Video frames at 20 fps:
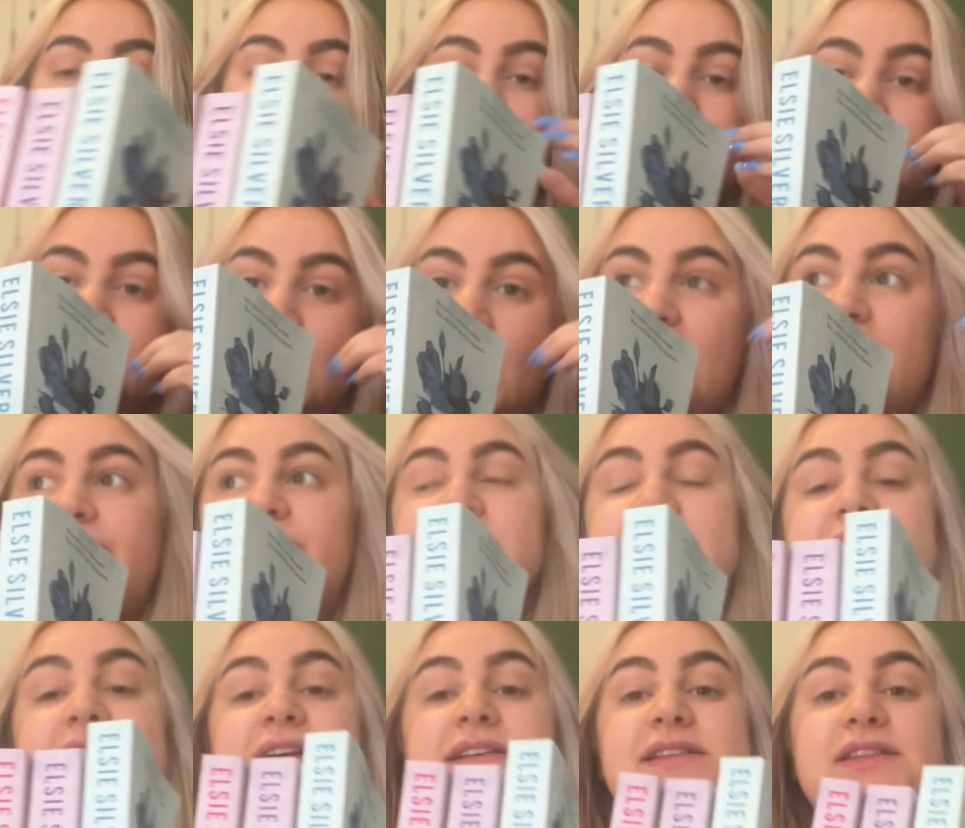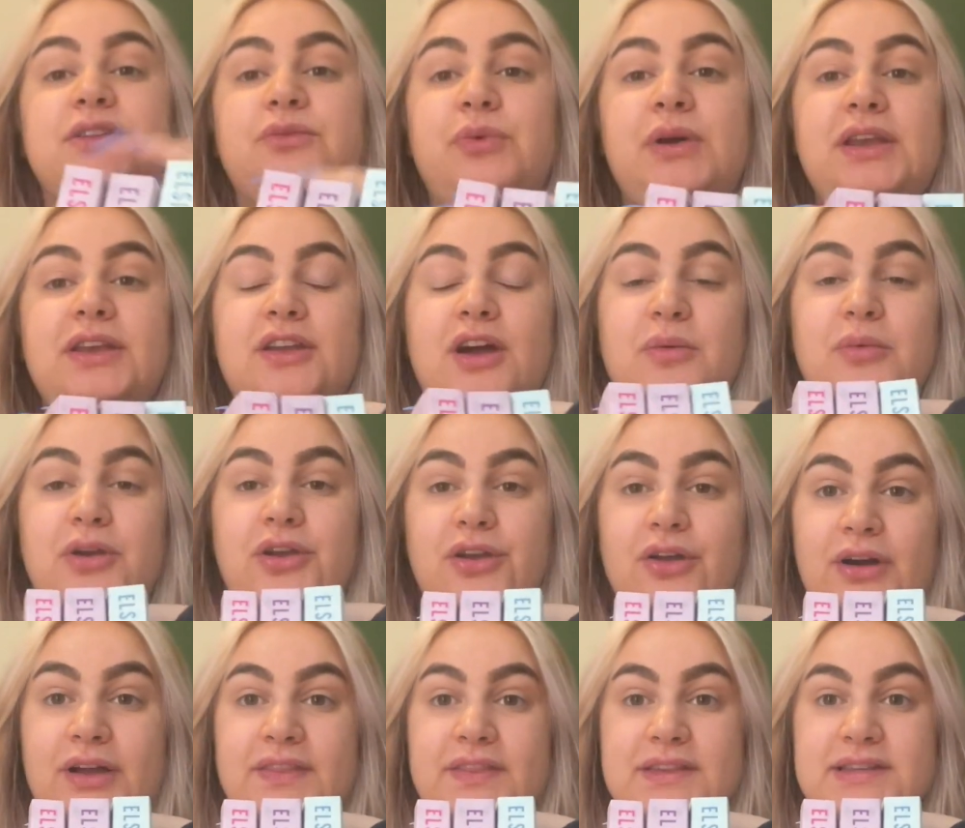It was advertised in the window, but
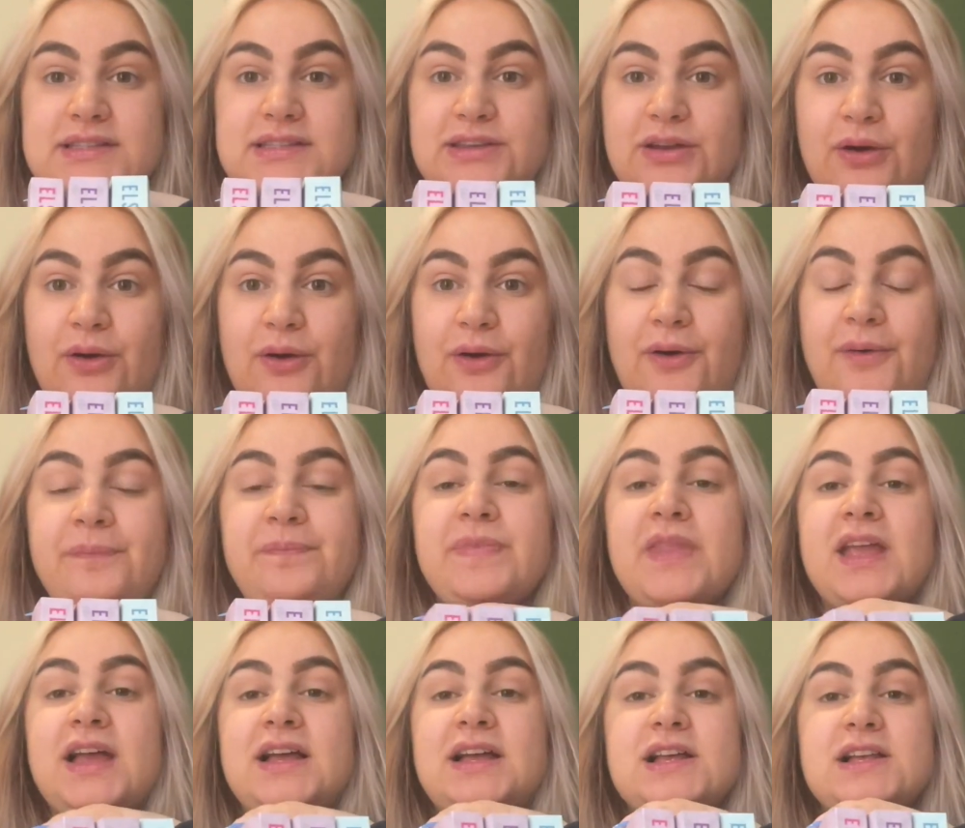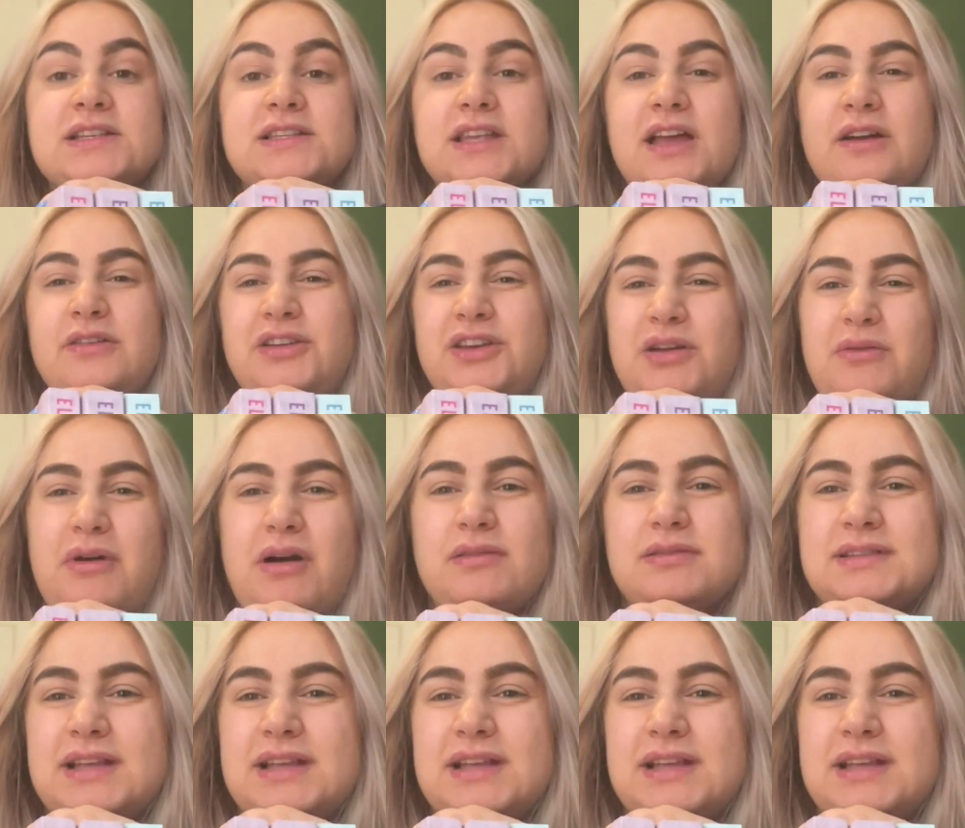not in the store. So you know what, I was